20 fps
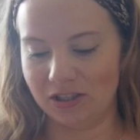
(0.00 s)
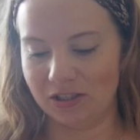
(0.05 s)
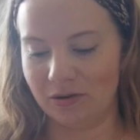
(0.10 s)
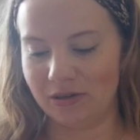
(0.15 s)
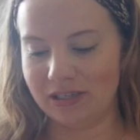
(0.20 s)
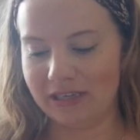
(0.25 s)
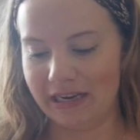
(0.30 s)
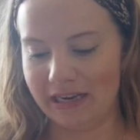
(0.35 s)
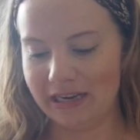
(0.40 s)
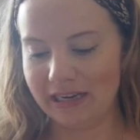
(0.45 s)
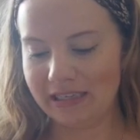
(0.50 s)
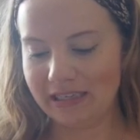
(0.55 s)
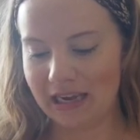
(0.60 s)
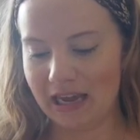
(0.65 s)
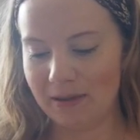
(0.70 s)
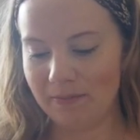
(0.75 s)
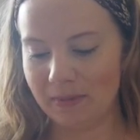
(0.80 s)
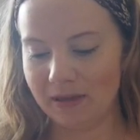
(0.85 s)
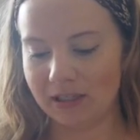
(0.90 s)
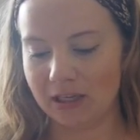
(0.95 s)
So Tina
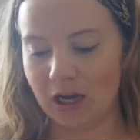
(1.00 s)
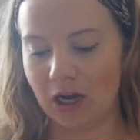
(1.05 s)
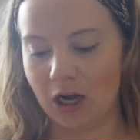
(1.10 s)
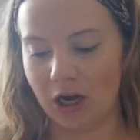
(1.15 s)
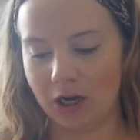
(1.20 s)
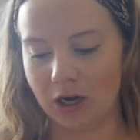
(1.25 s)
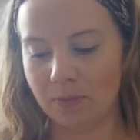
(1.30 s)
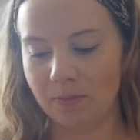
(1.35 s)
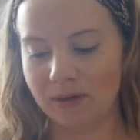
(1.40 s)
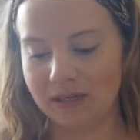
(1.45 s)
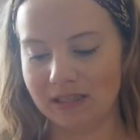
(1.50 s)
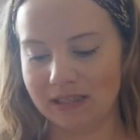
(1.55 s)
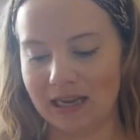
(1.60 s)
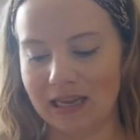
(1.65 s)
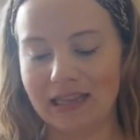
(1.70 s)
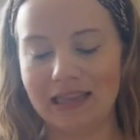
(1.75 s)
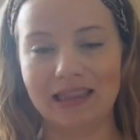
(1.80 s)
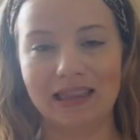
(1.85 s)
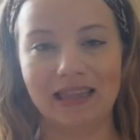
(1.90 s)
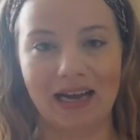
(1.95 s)
tape is 100%
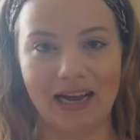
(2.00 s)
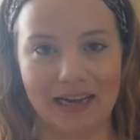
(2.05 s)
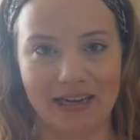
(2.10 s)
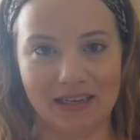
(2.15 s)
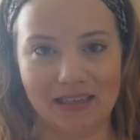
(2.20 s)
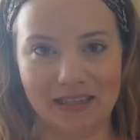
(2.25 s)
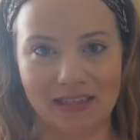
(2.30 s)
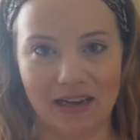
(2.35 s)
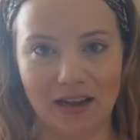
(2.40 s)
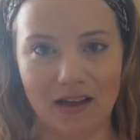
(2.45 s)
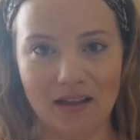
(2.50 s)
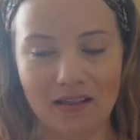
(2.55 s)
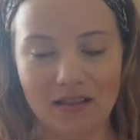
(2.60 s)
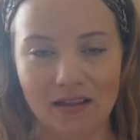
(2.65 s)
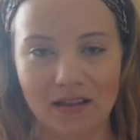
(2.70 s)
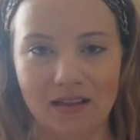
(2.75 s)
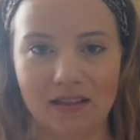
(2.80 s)
lyocell.